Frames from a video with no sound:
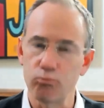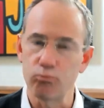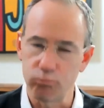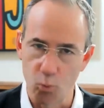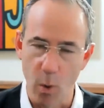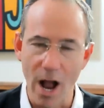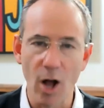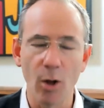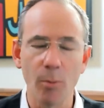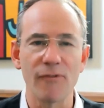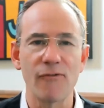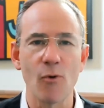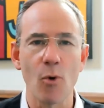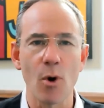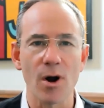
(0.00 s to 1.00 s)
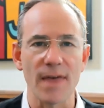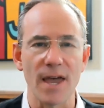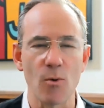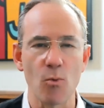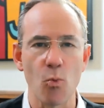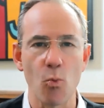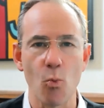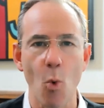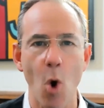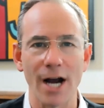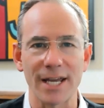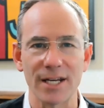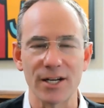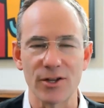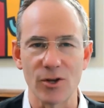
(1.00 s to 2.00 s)
well before they
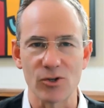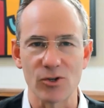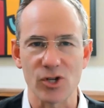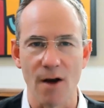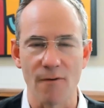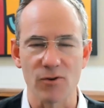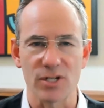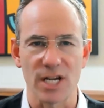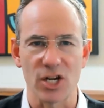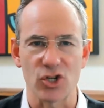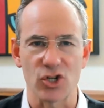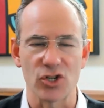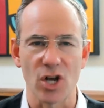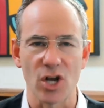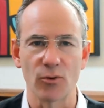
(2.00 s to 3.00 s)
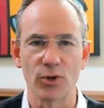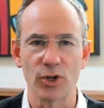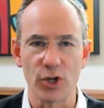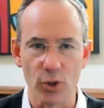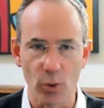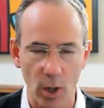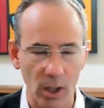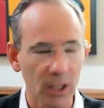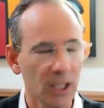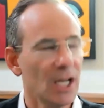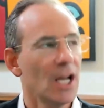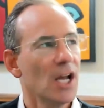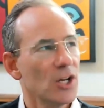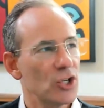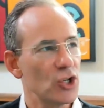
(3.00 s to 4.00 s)
walk into those conversations on renewal
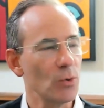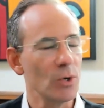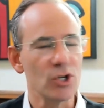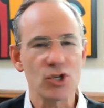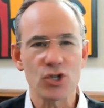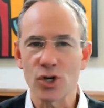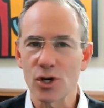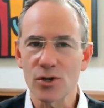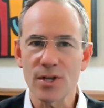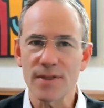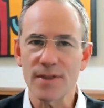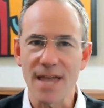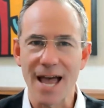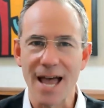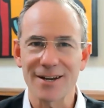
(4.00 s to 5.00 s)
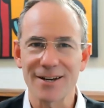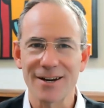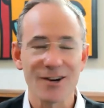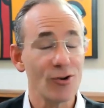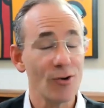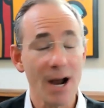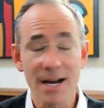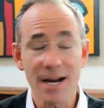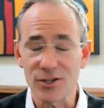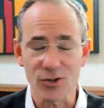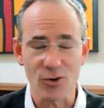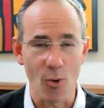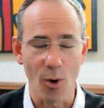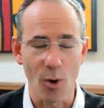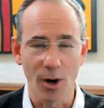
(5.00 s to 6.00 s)
to ensure that that credit
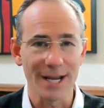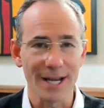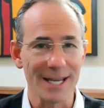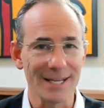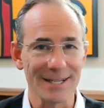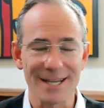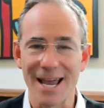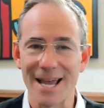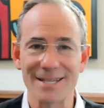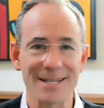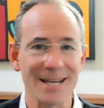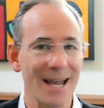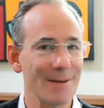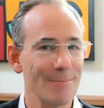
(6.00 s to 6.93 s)
score is as